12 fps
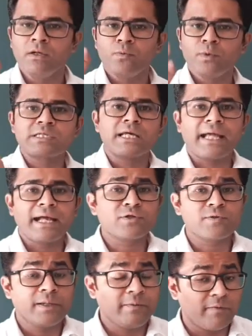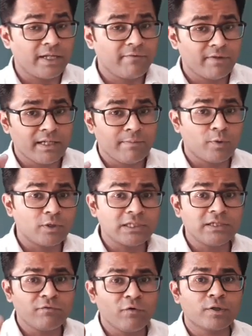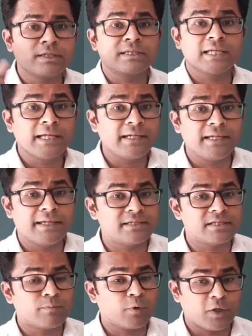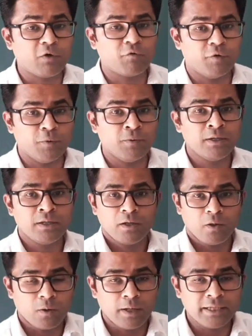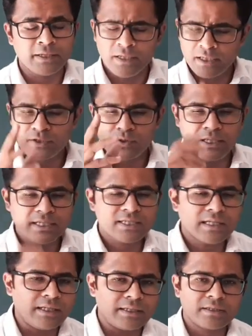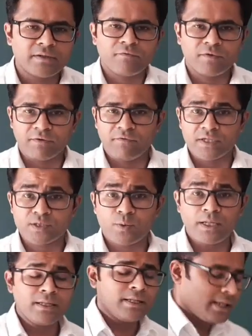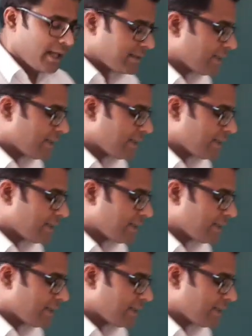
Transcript: which are actually very important for the theory exam point of view. Alright, so let's start with the first one, and